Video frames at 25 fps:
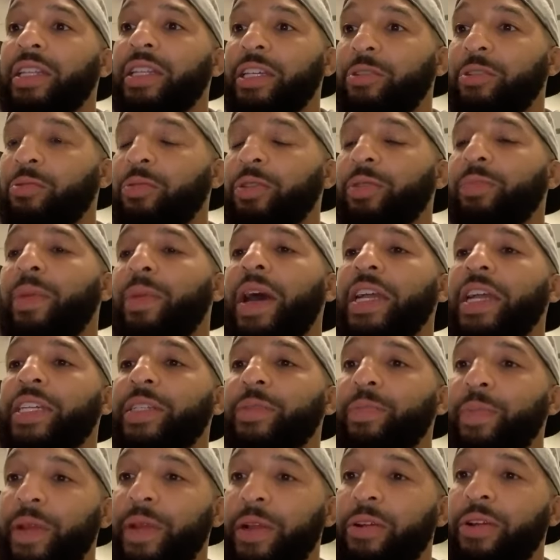This was my
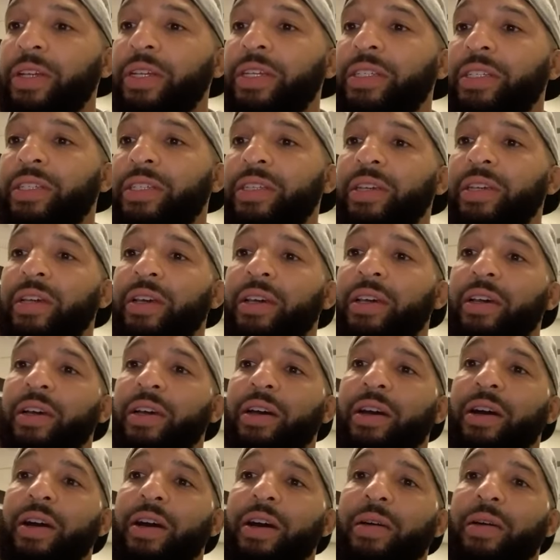experience.
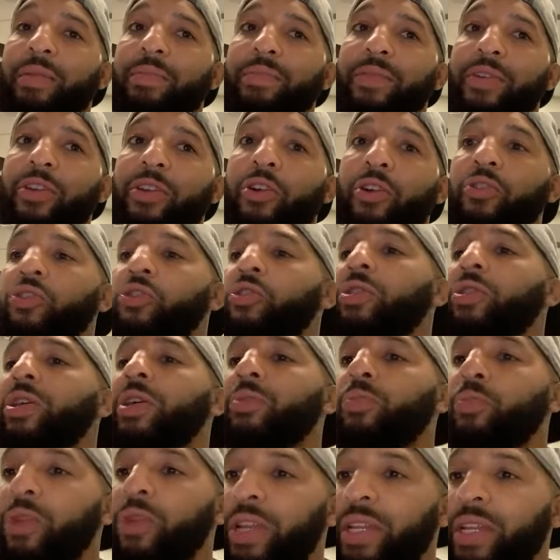You know, you
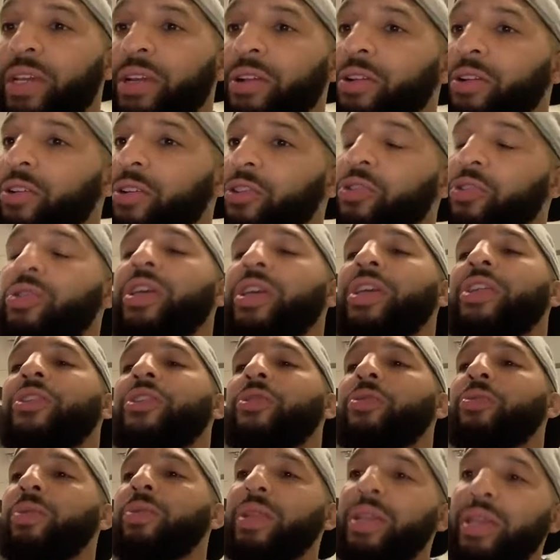can win here. You can
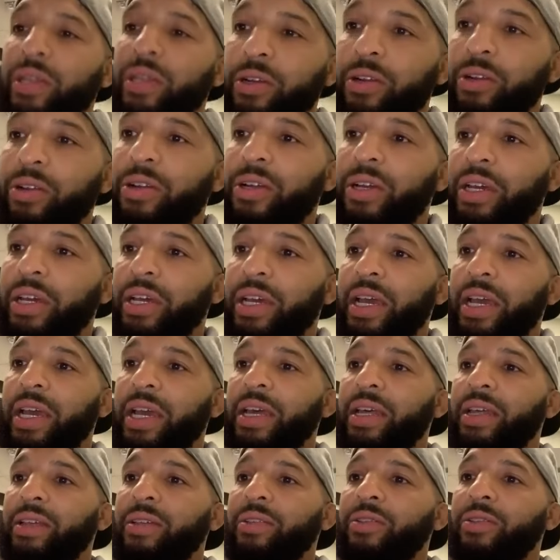do it here.
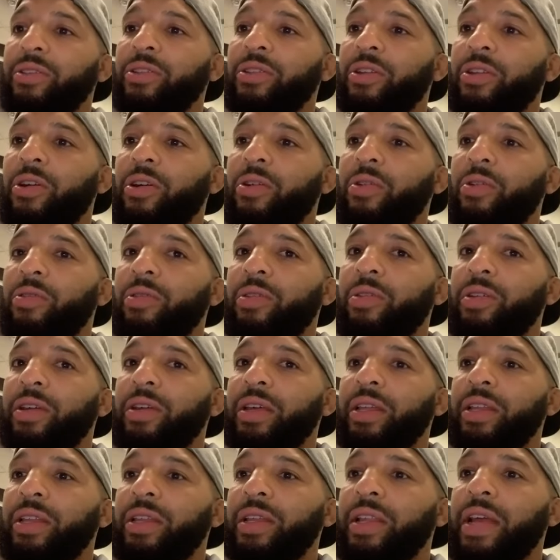And, you know,
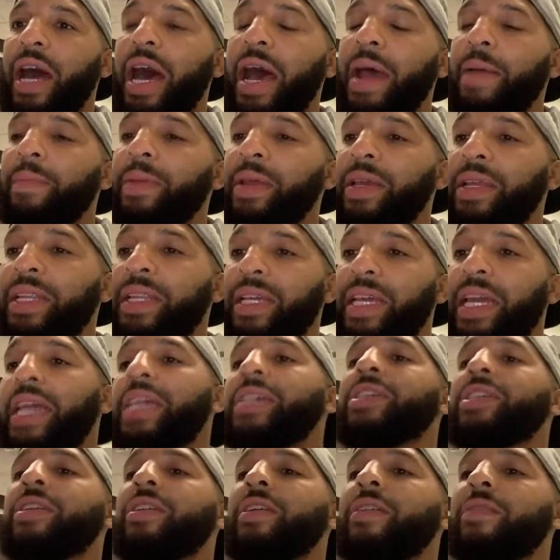and I'm an
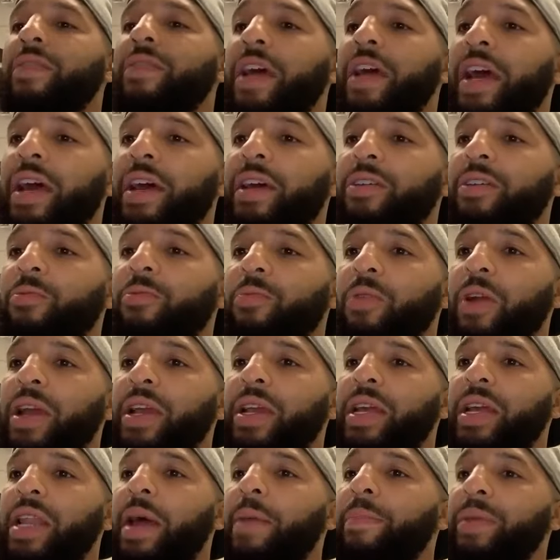indication of that,
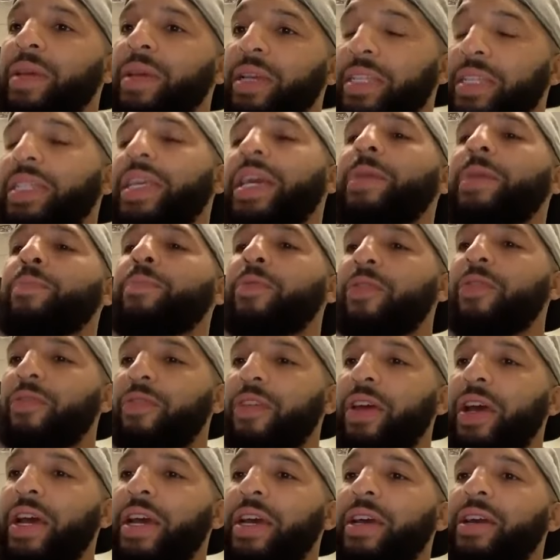right? And I'm an example
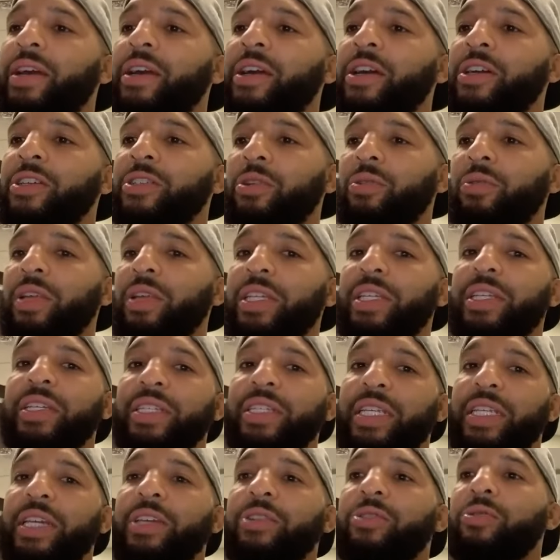of that. So let's
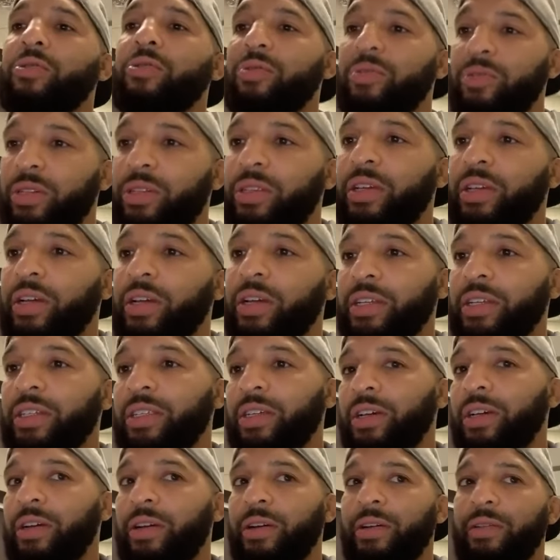continue
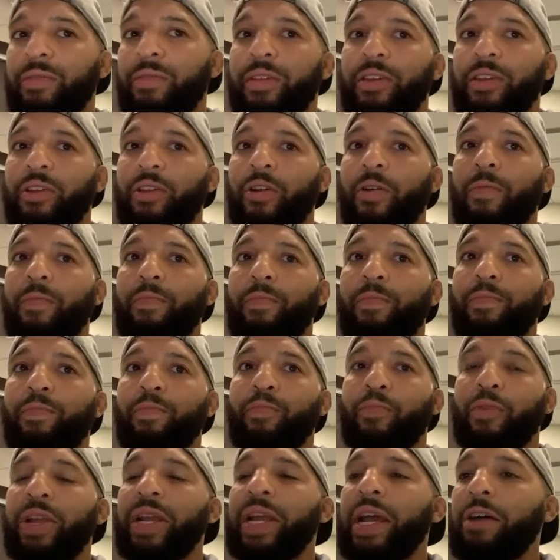to, you know,
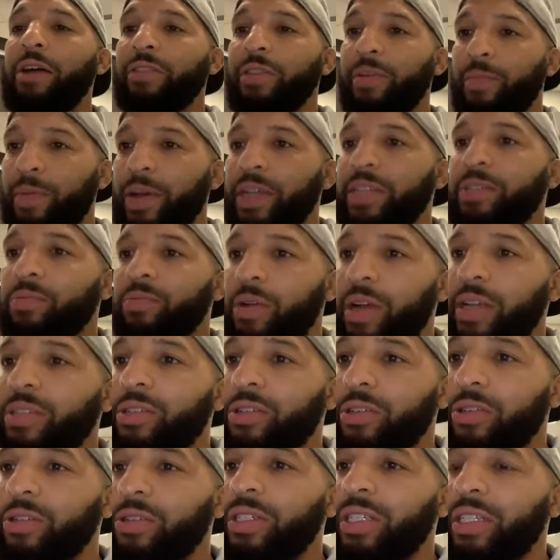bring out the best
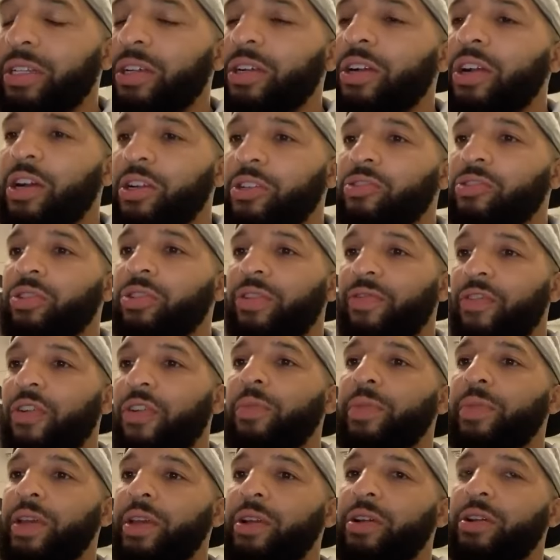wrestlers in the country
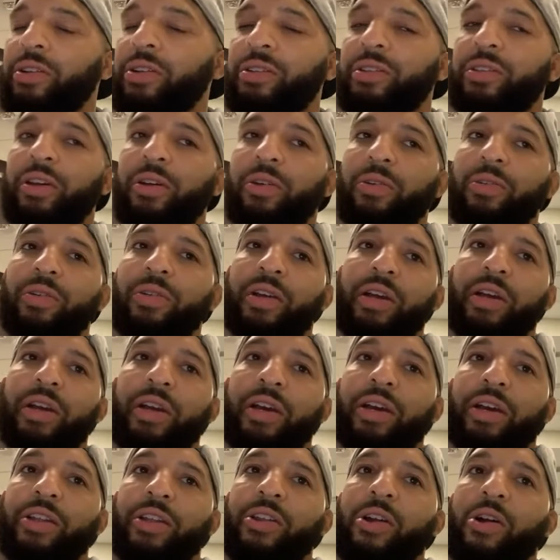from here. So,
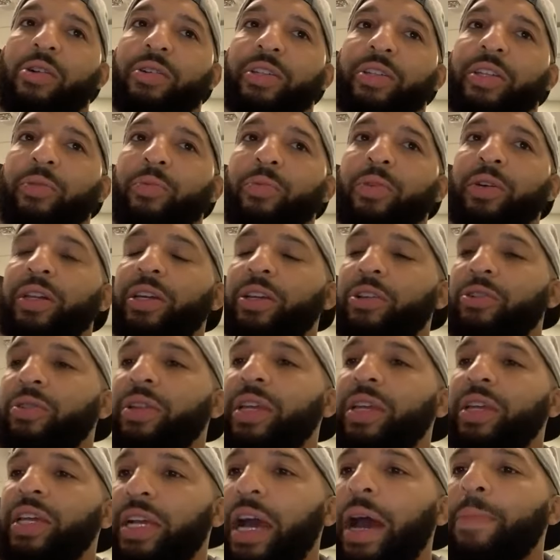no, it's a really
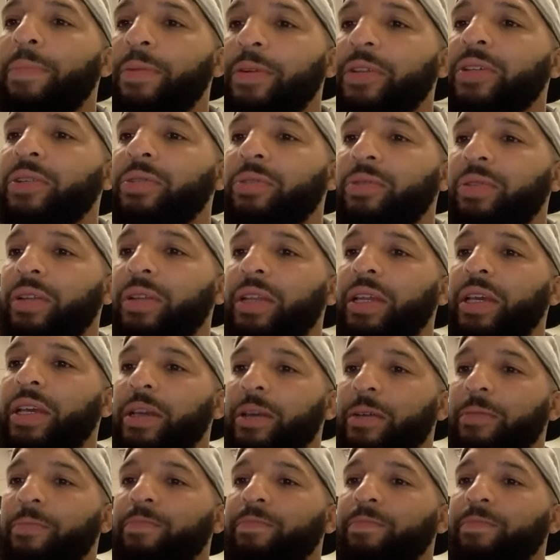unique opportunity.